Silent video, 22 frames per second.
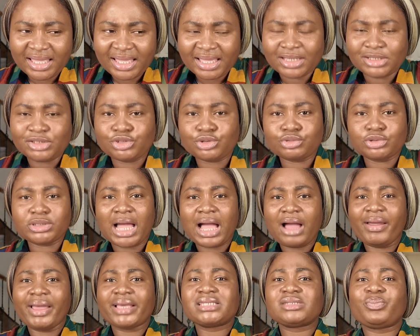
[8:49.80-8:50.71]
You
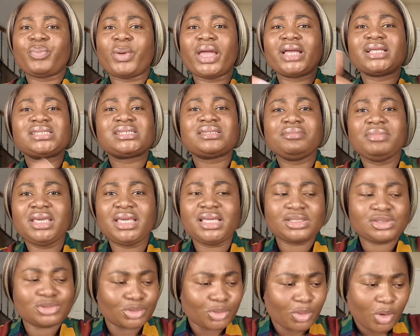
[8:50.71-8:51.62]
now expect me
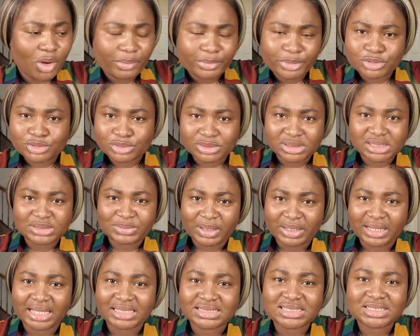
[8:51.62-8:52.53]
to come into this
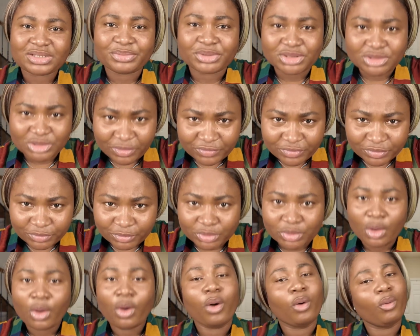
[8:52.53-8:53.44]
marriage and still be suffering
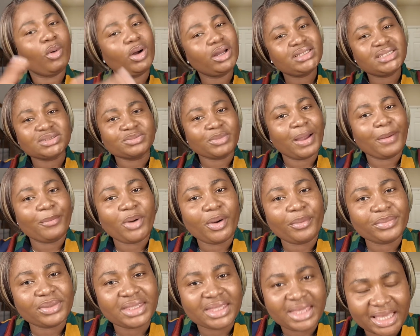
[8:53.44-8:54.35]
with, what did my
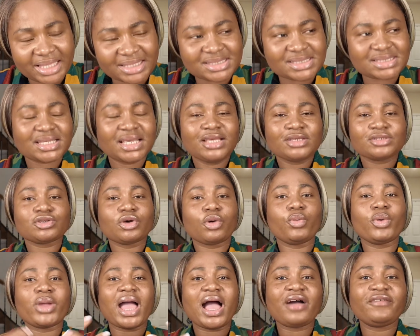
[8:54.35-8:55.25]
mom get? So
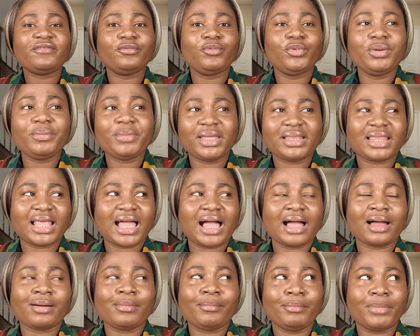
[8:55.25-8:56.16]
we have women
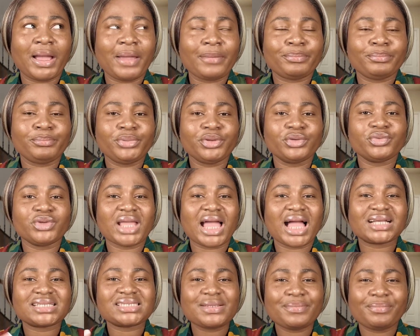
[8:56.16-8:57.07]
that might be
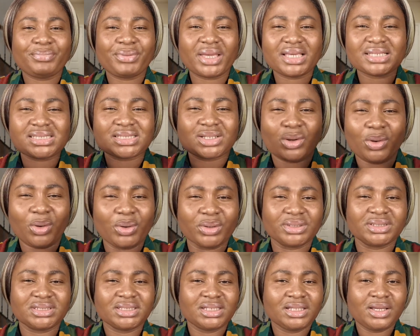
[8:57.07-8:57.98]
reacting based
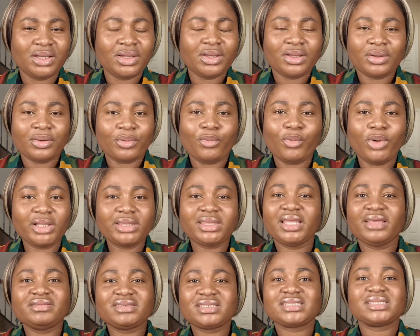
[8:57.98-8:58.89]
on what
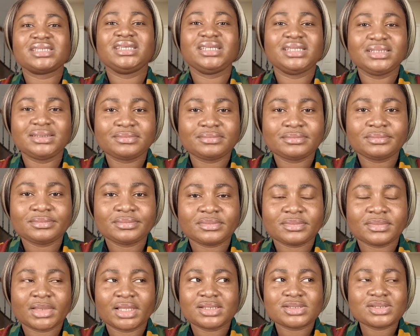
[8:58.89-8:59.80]
they've seen.
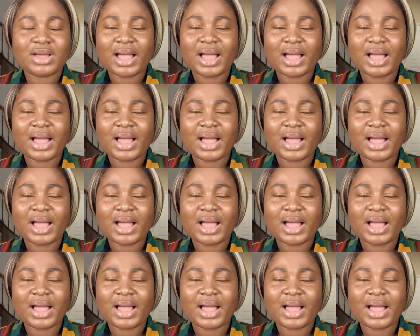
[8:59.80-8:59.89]
So